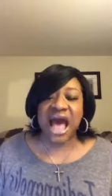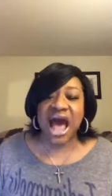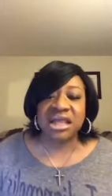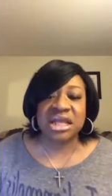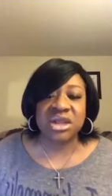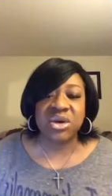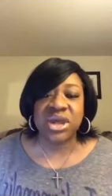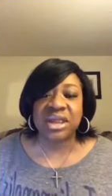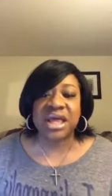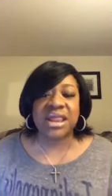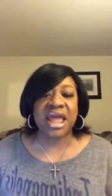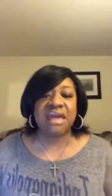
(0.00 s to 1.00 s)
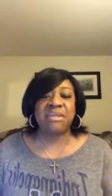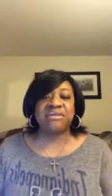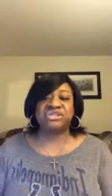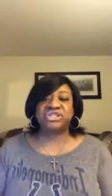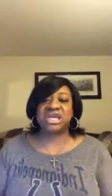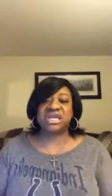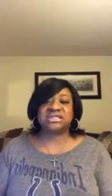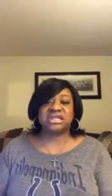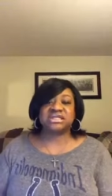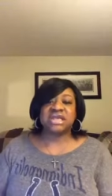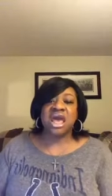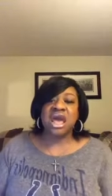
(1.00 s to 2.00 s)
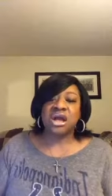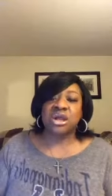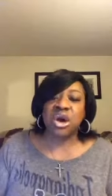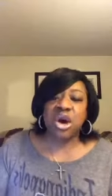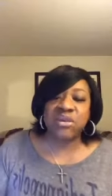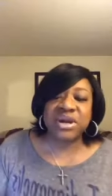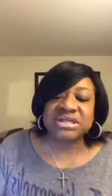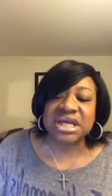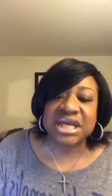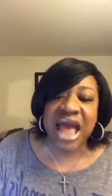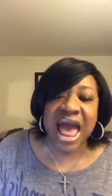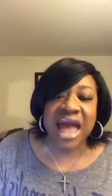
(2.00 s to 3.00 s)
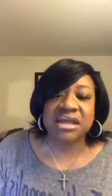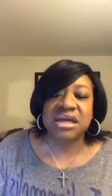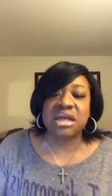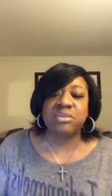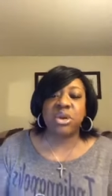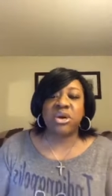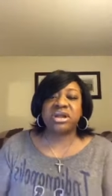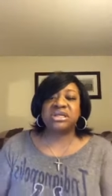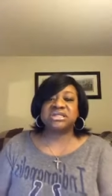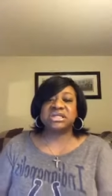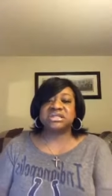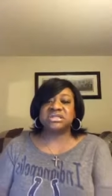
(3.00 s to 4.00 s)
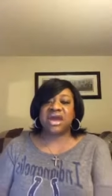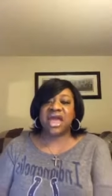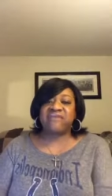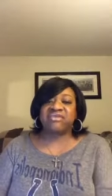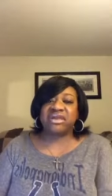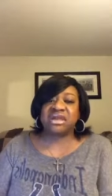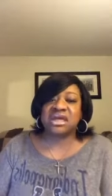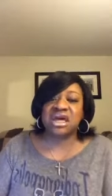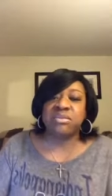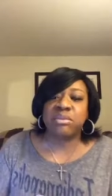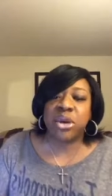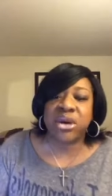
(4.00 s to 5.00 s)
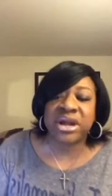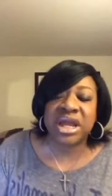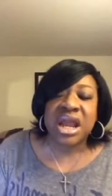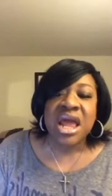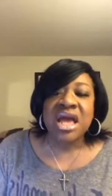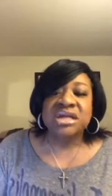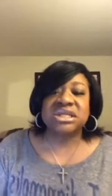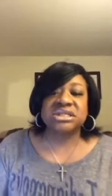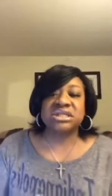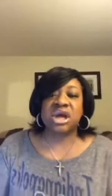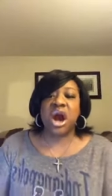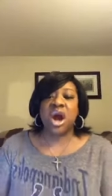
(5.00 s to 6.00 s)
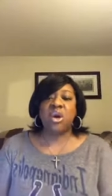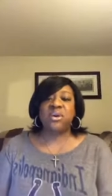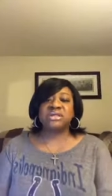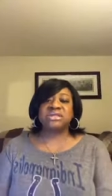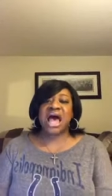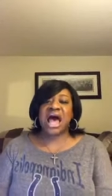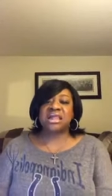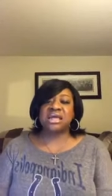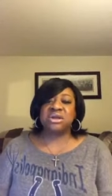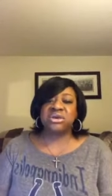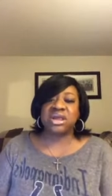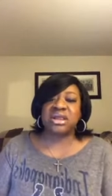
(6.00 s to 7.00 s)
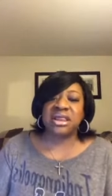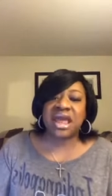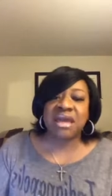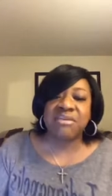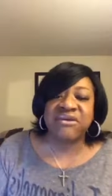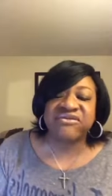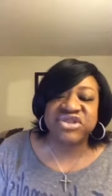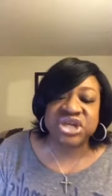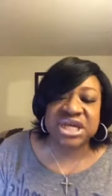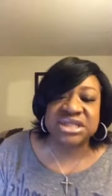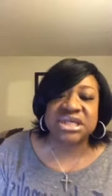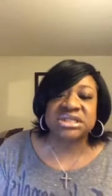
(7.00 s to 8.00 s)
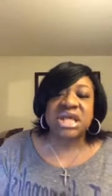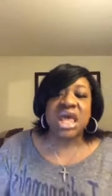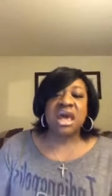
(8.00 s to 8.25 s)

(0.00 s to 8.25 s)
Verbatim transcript: Hallelujah. In the name of Jesus. Glory to God. Good morning, Sister Evelyn. Good morning, Sister Owens. Hallelujah. In the name of Jesus.